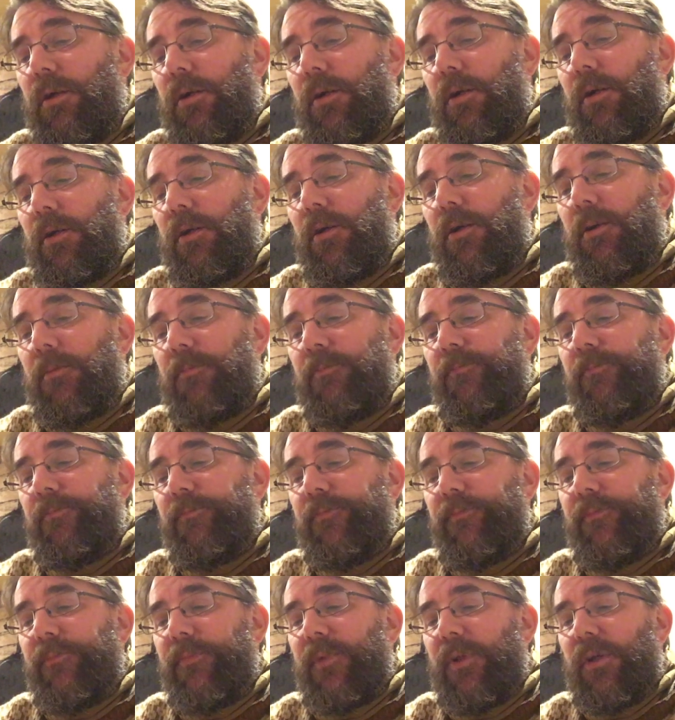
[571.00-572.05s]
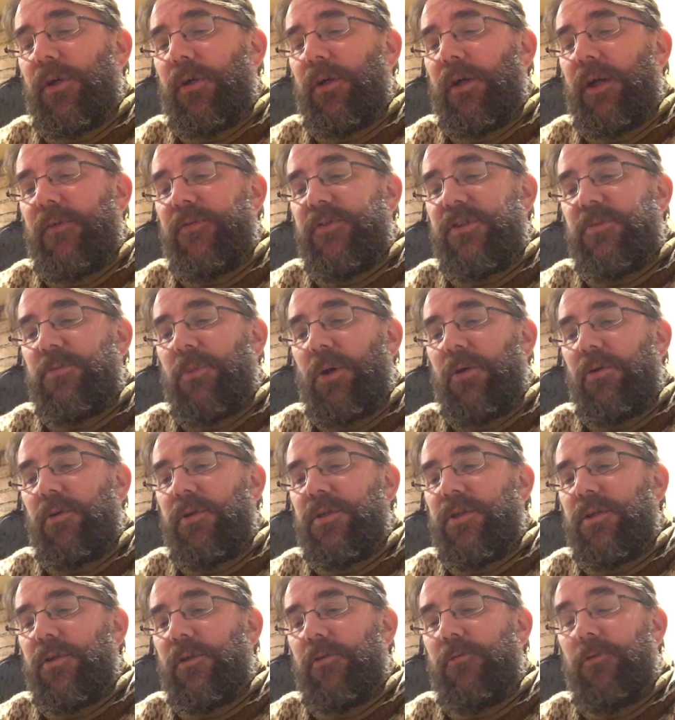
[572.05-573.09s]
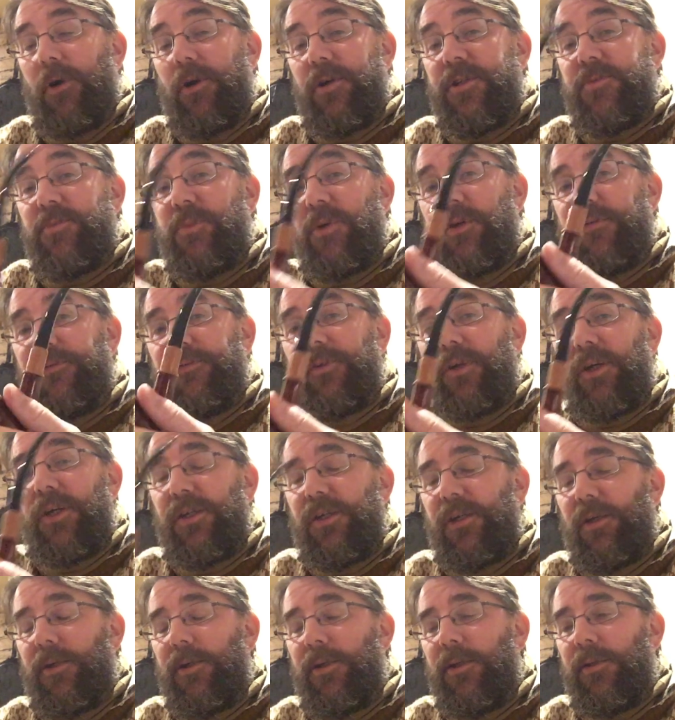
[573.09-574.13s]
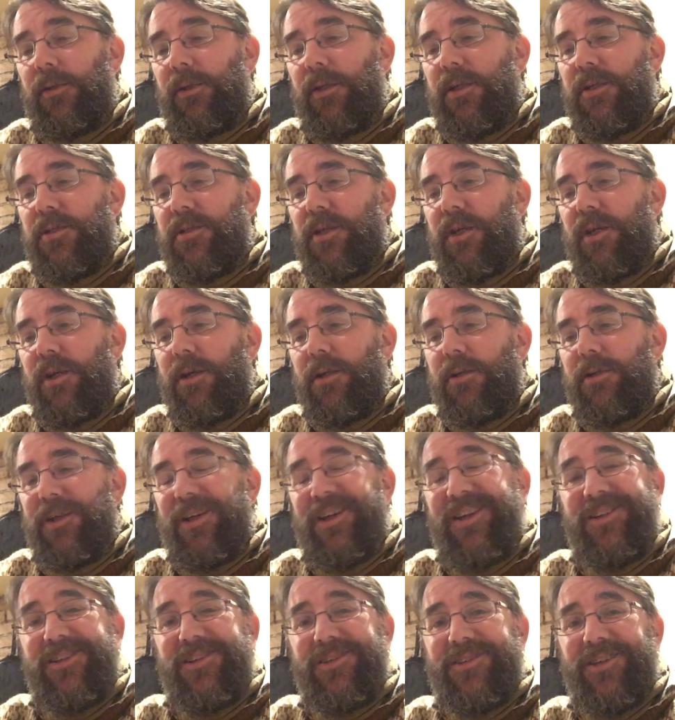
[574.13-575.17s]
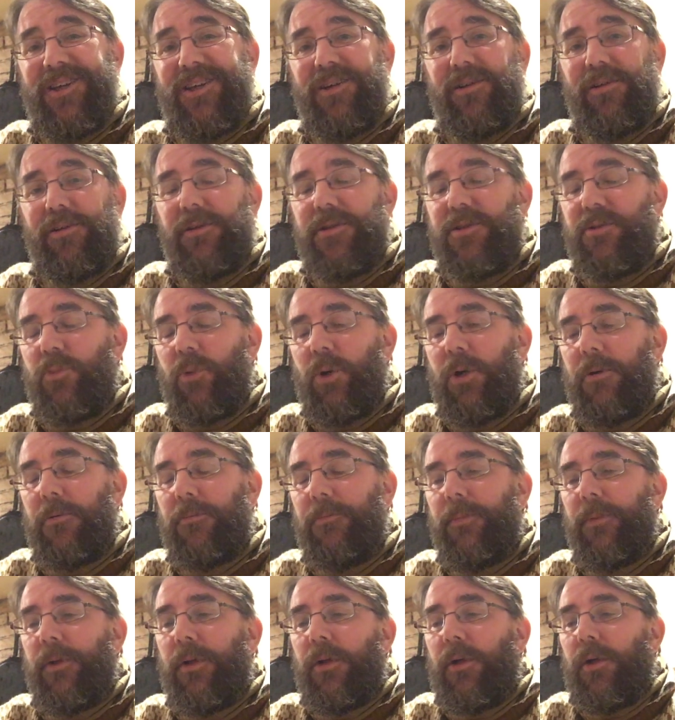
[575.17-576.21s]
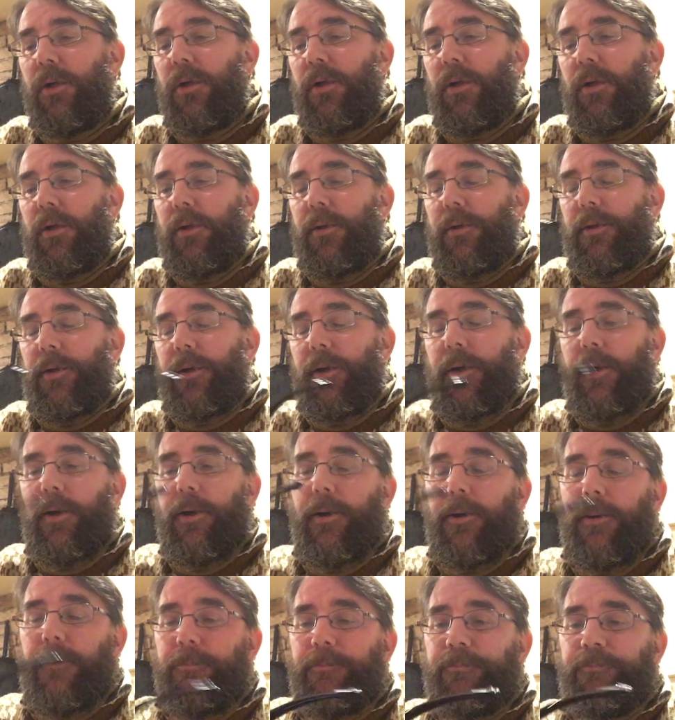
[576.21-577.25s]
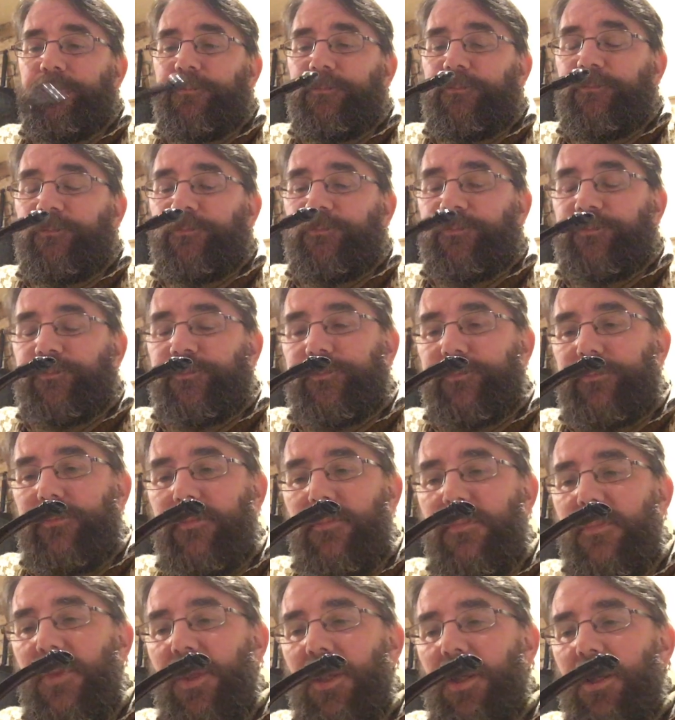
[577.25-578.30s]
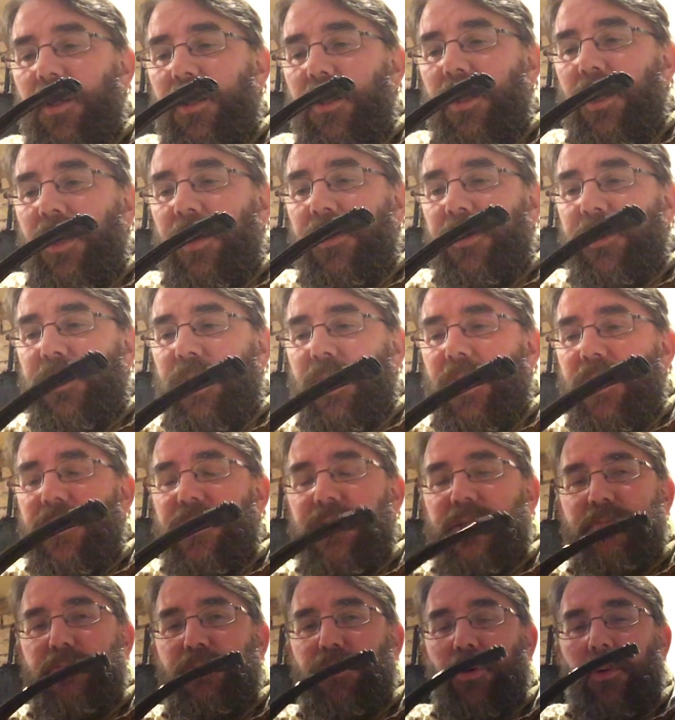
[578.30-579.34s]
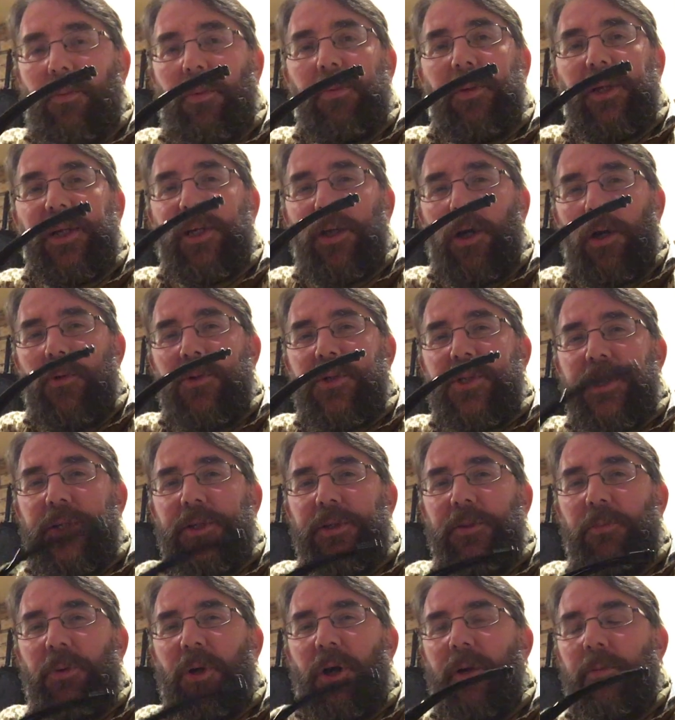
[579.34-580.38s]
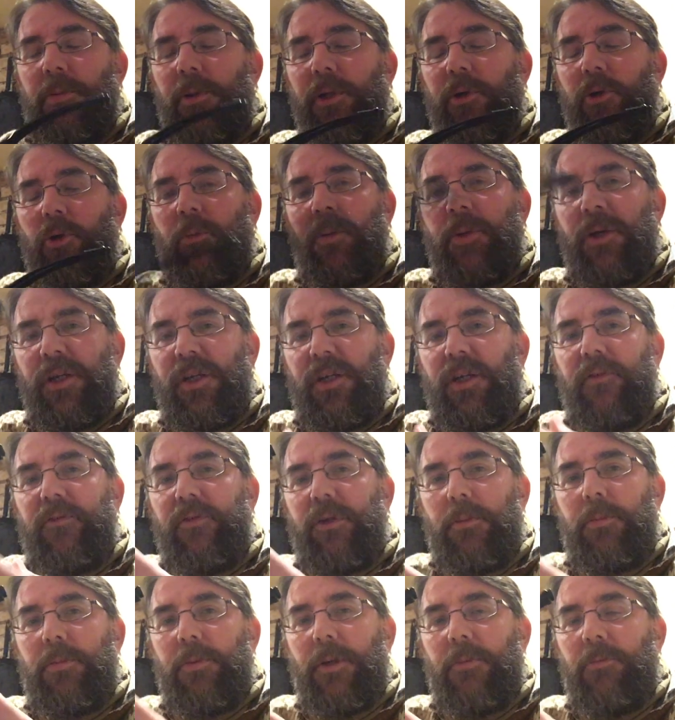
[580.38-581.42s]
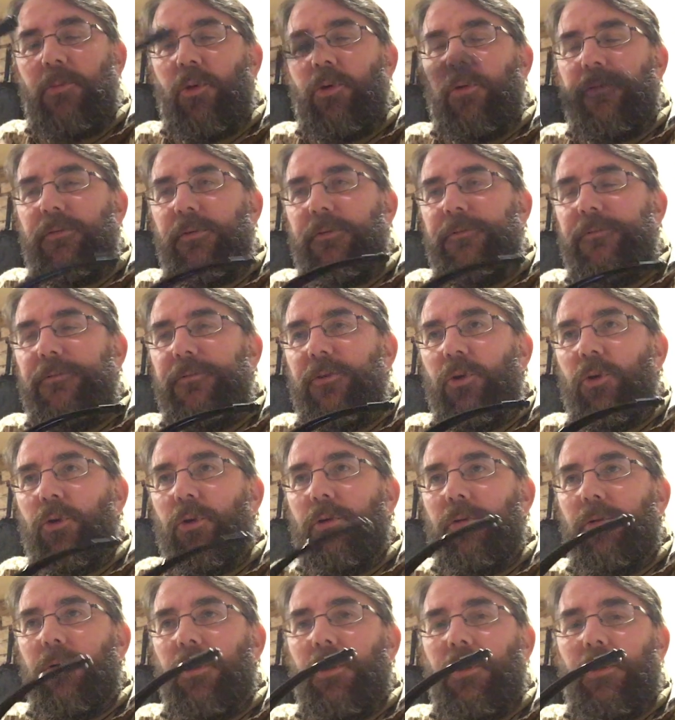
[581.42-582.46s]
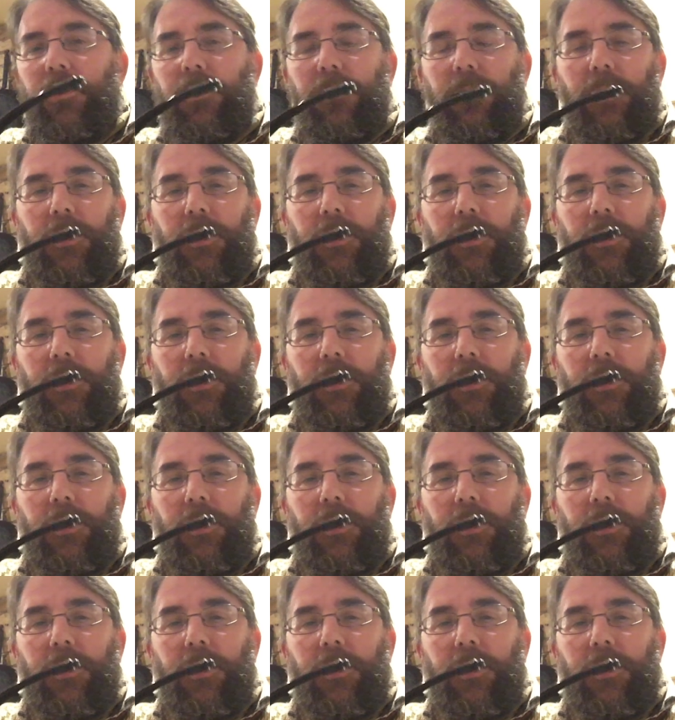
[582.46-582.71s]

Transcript: Um, I have smoked Grasmere Flake in this and Ennerdale as well. Um, and that's probably ghosted the pipe a little bit, given a bit more of a floral